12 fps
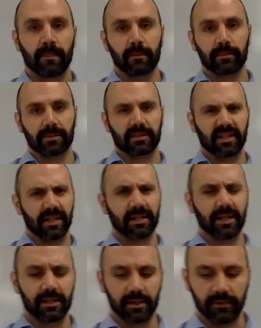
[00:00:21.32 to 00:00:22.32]
But to get an
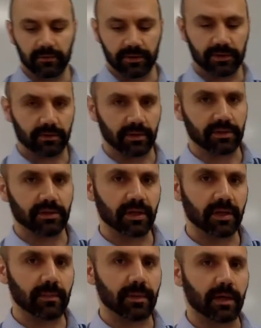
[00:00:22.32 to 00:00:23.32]
idea of this, let's think
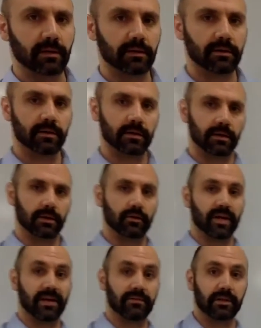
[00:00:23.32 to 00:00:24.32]
about
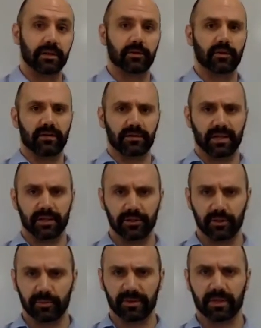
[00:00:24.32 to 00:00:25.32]
gravity and gravitational
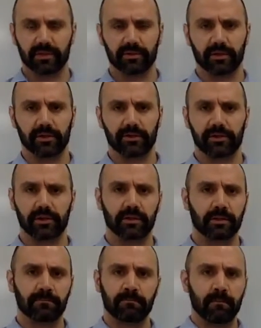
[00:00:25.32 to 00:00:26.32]
potential energy
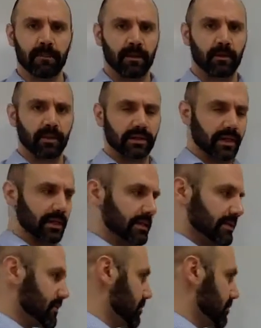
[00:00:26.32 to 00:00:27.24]
and what that is.